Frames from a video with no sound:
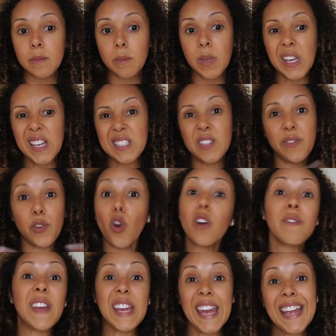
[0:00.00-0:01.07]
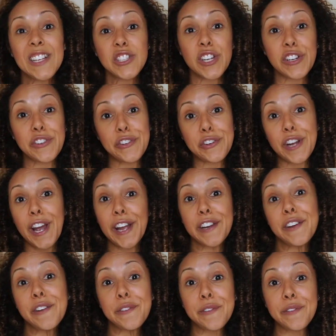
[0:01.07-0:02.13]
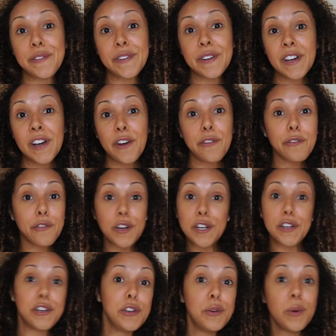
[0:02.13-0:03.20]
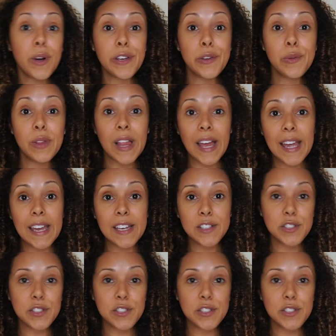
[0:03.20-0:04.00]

because if you're on vacation, you're kind of free to do what you'd like.